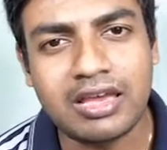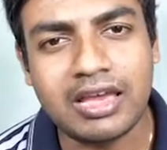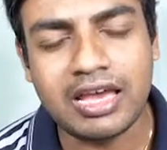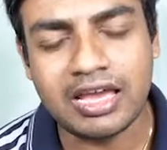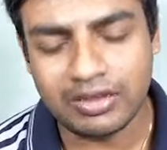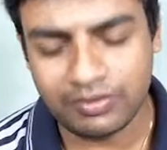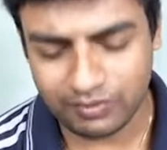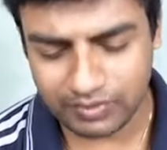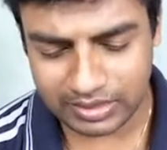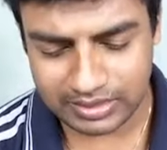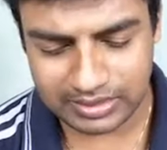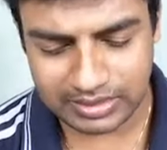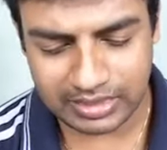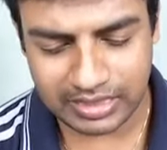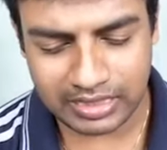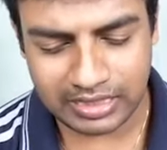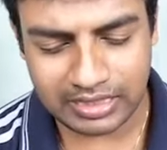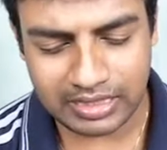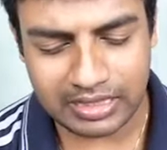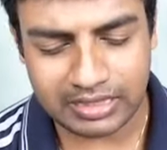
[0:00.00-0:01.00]
and we
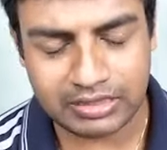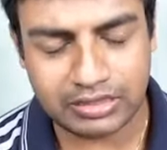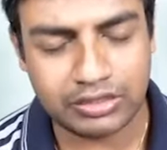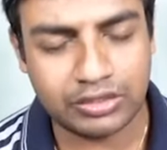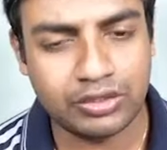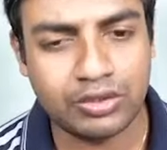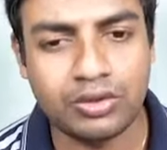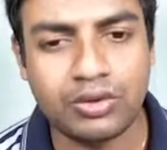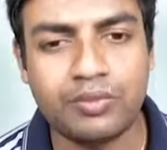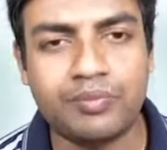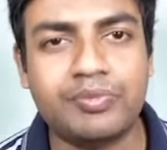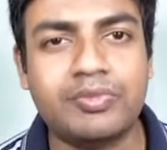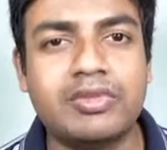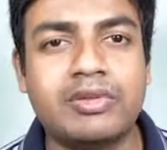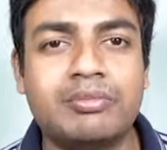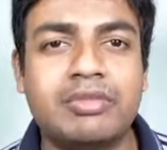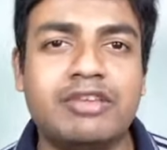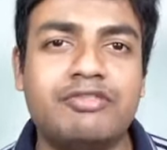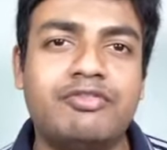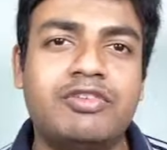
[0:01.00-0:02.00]
say that, you know,
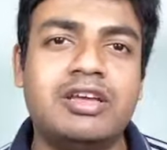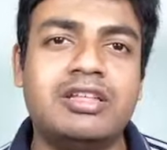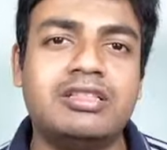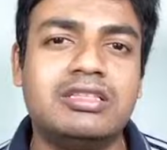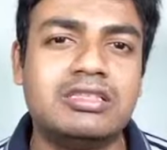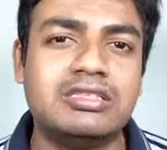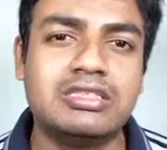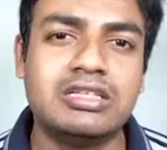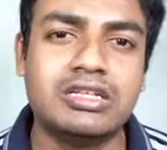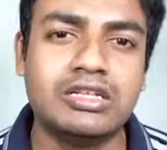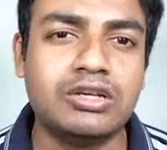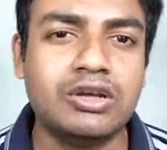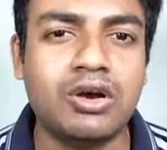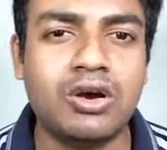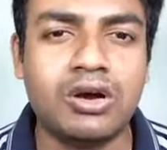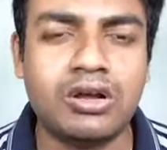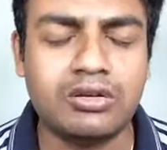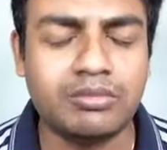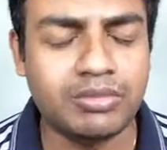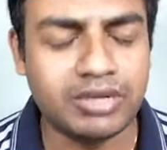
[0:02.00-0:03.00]
my faith is in
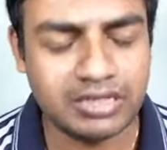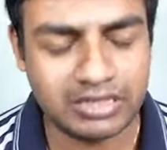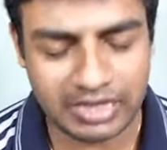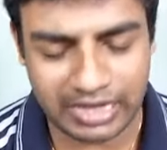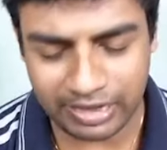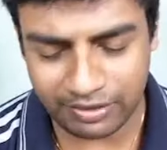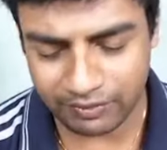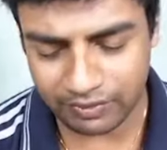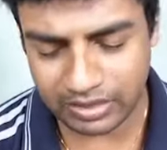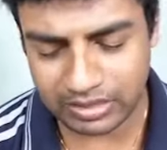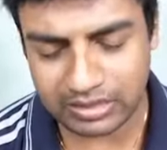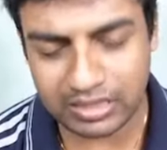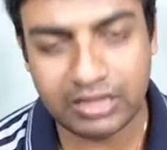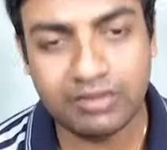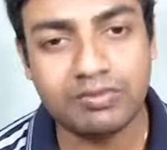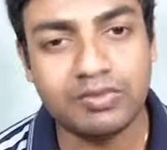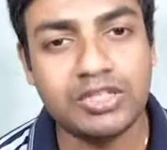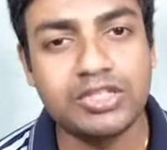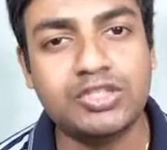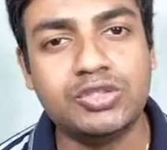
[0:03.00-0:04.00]
God, but
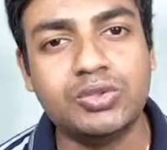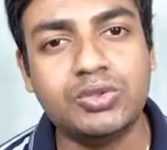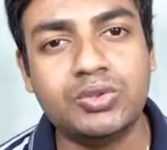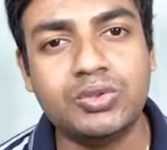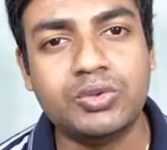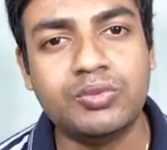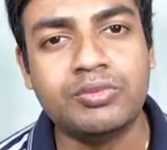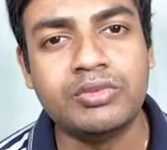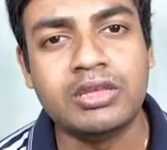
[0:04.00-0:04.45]
everything we do